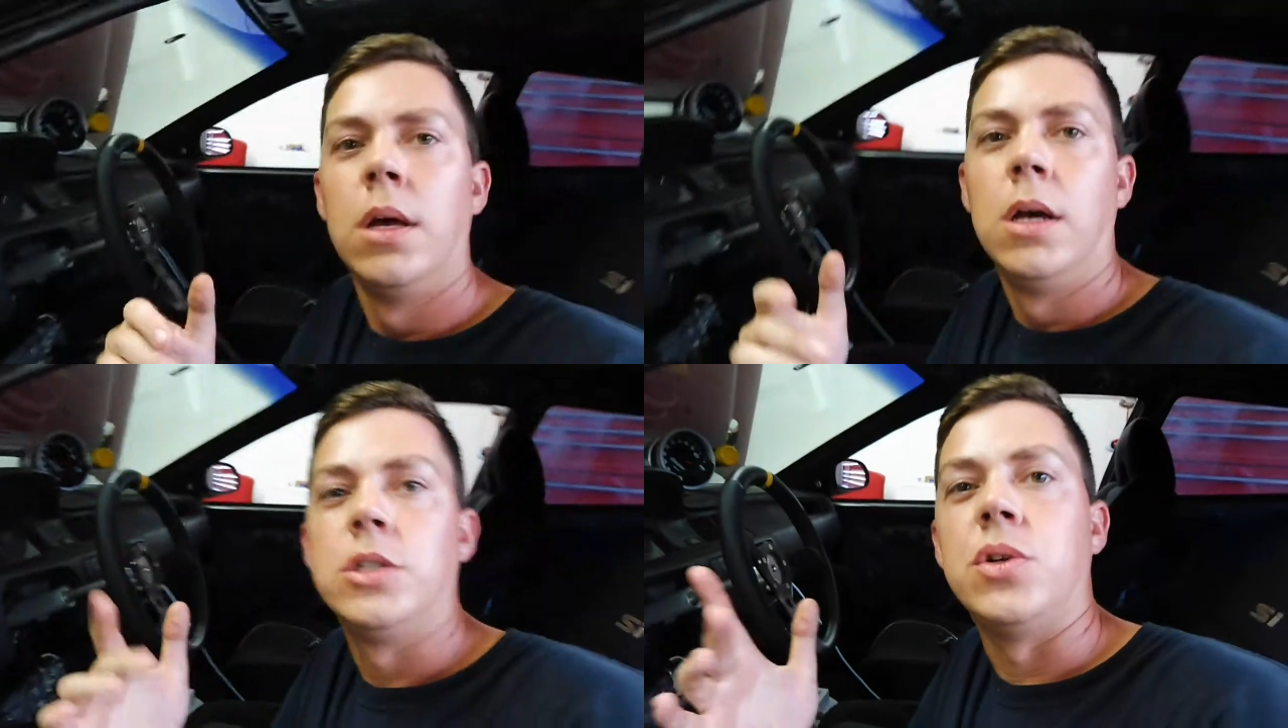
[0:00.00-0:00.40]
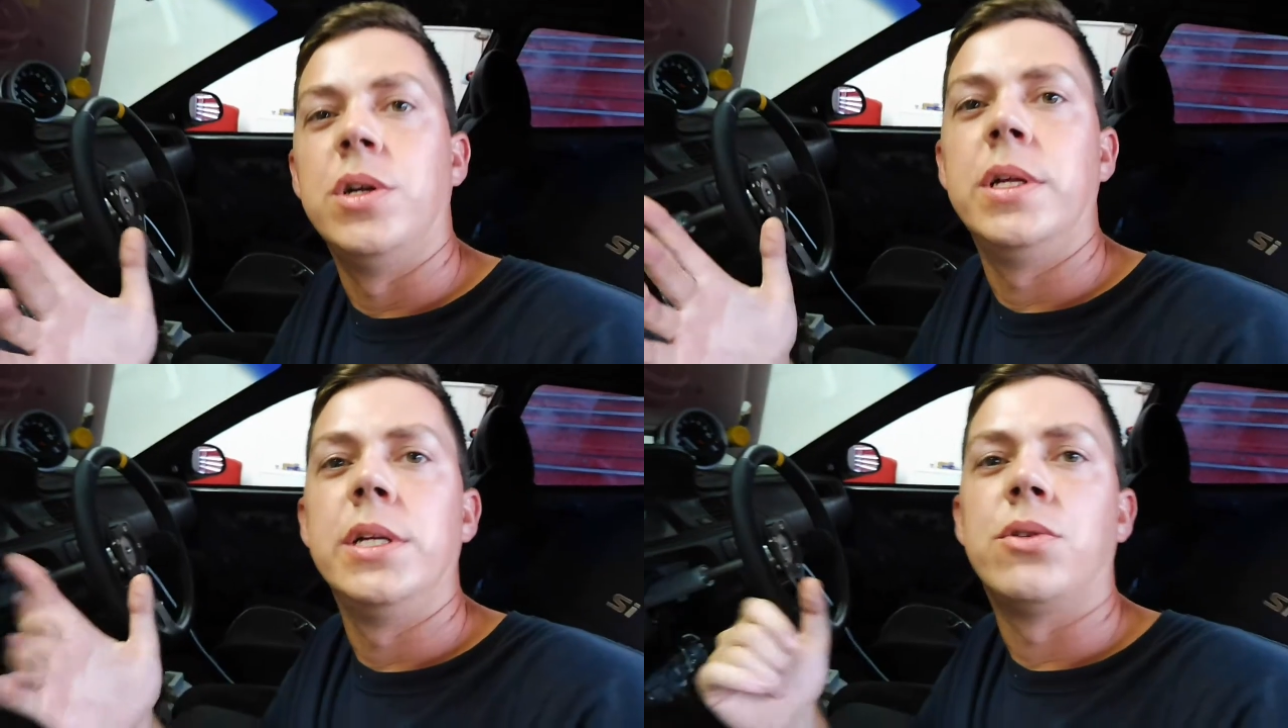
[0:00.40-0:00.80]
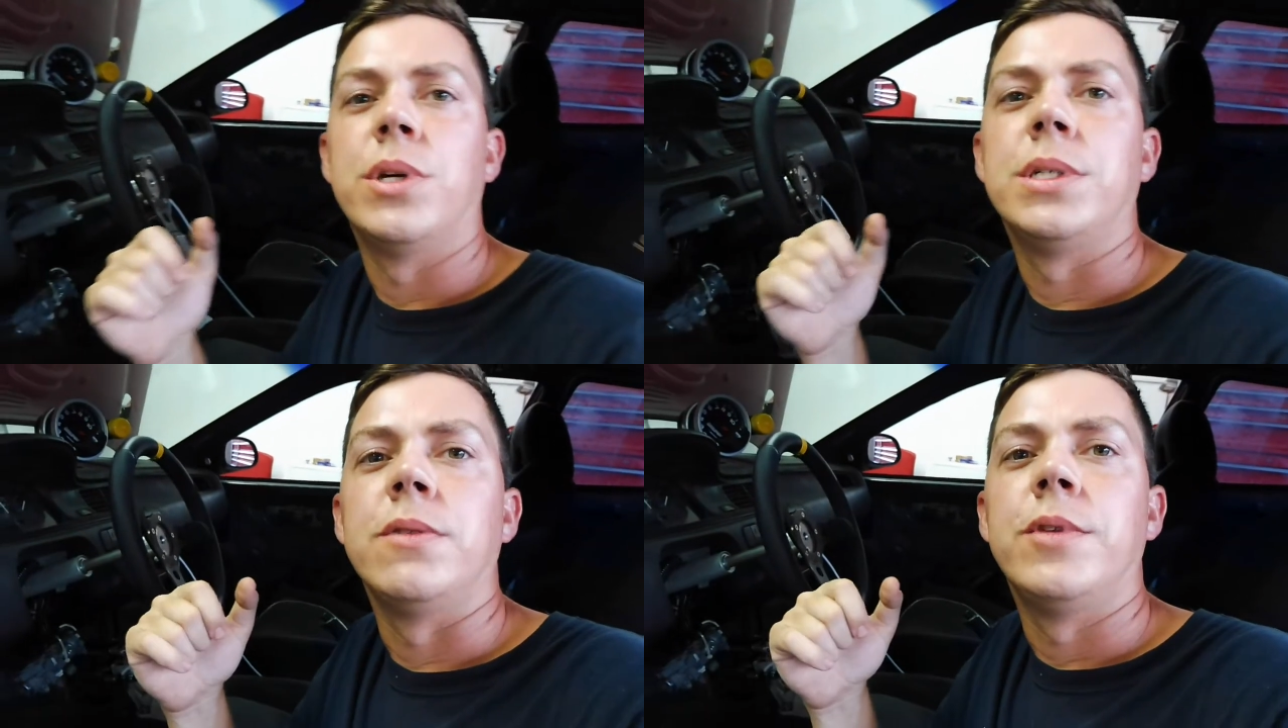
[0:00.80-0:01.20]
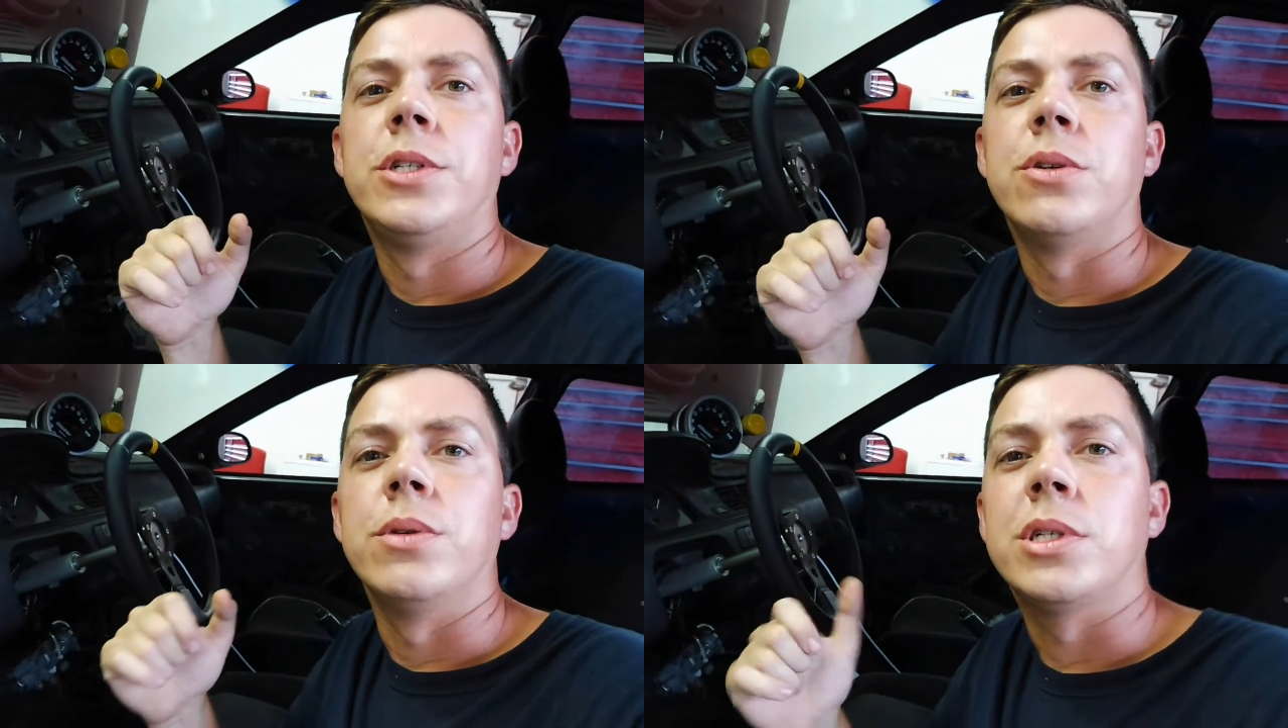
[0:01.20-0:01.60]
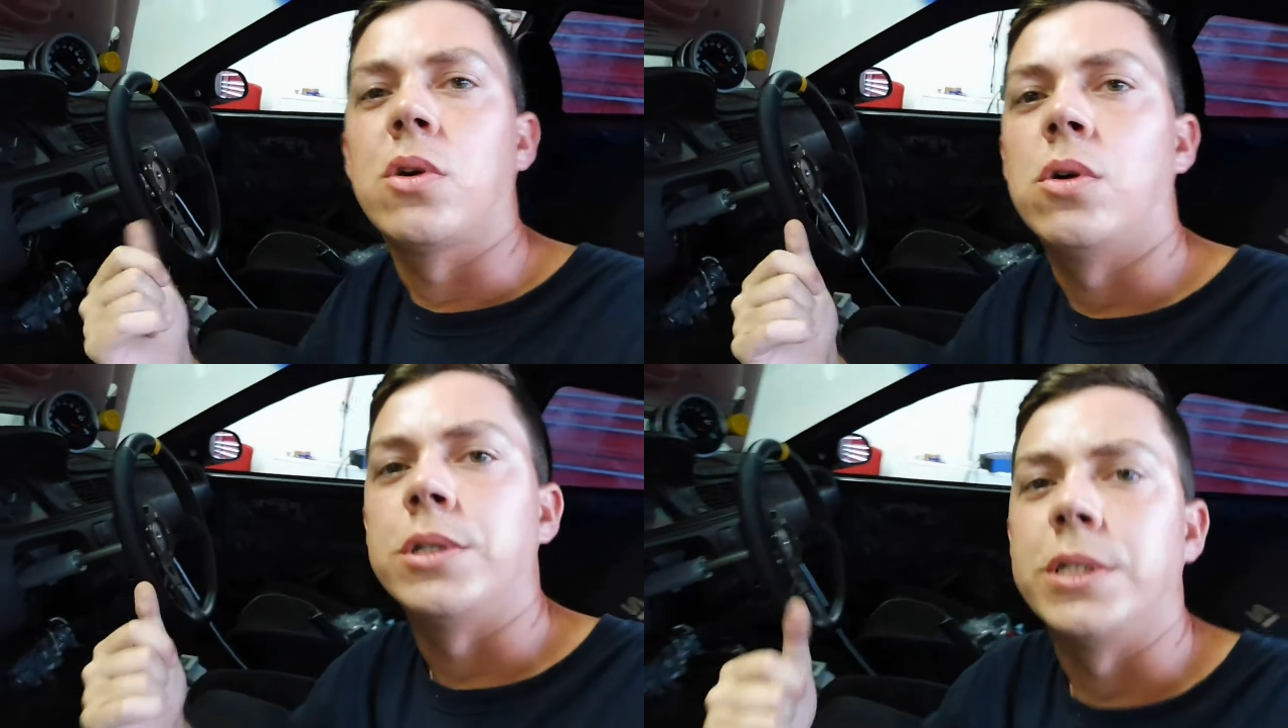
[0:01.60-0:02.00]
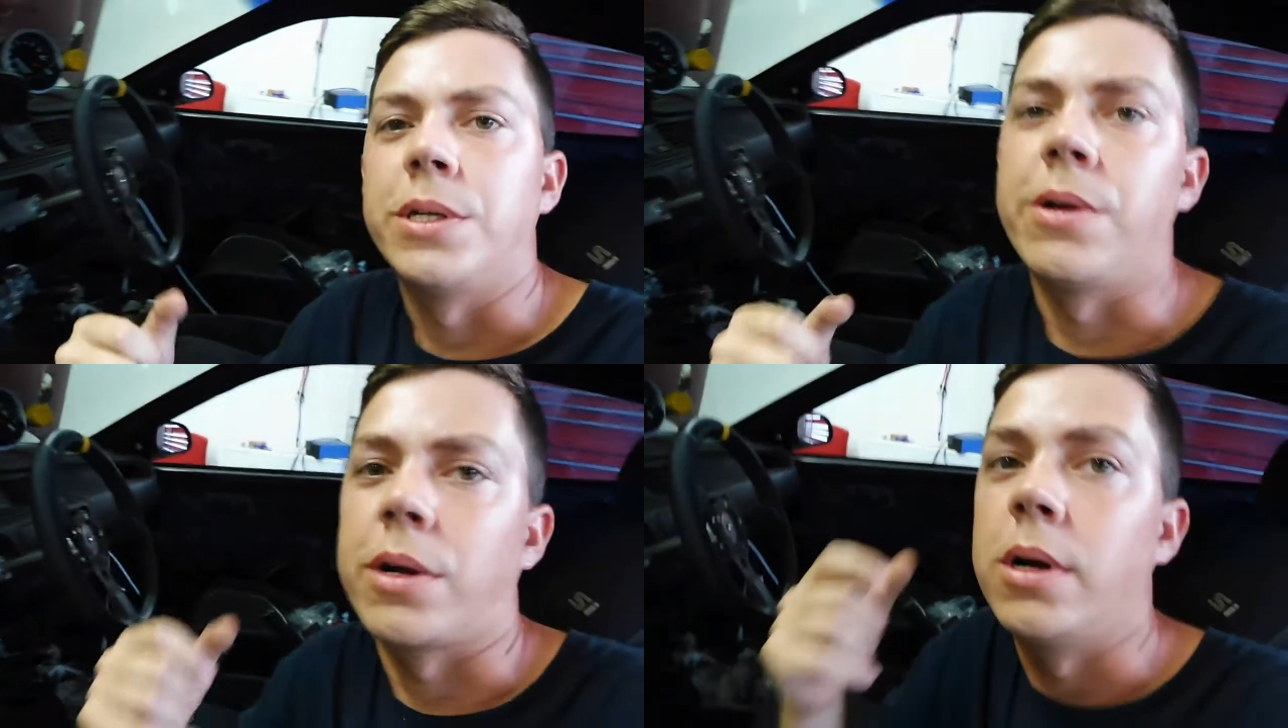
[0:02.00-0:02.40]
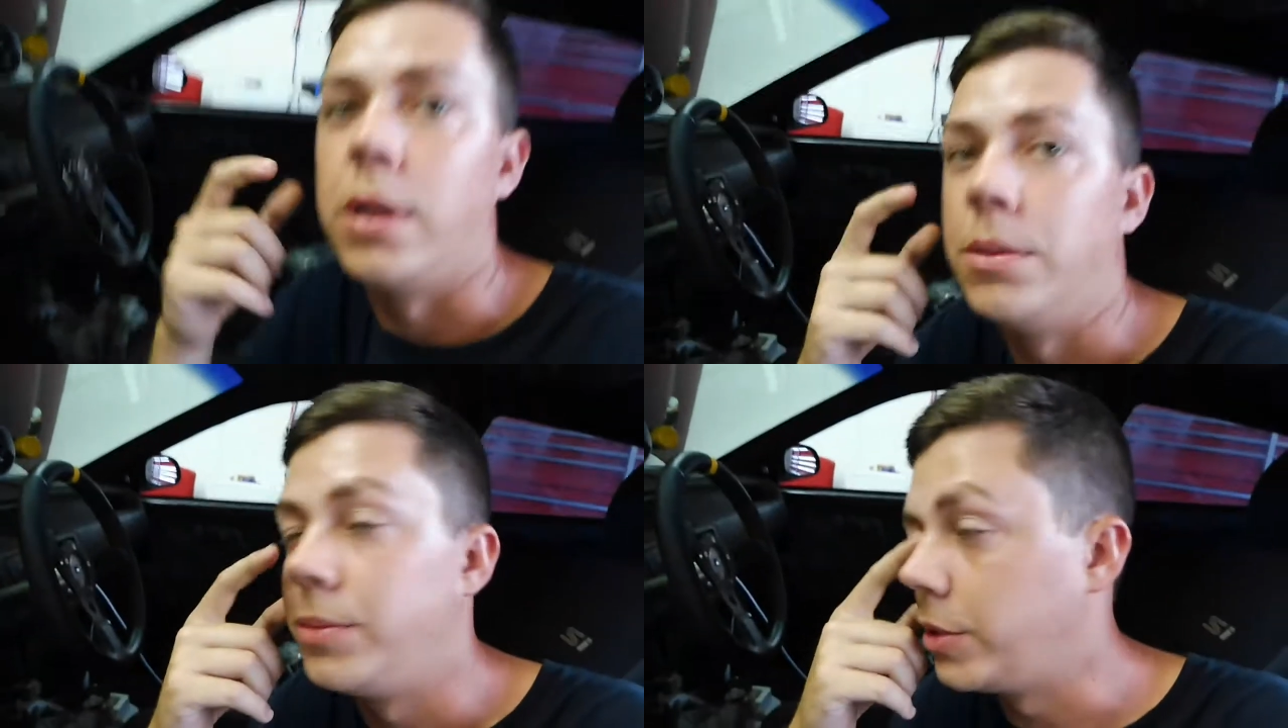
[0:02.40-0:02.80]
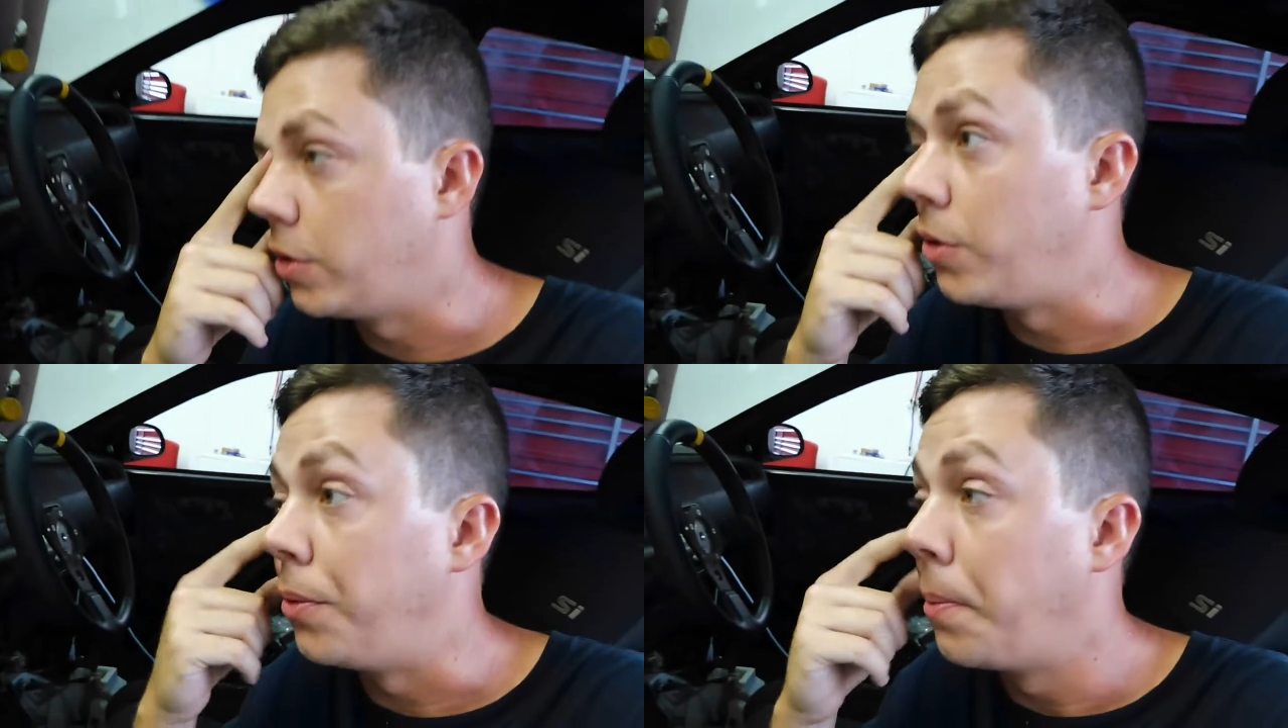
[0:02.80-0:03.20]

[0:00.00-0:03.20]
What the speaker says: So another interesting feature on this car is the steering column. So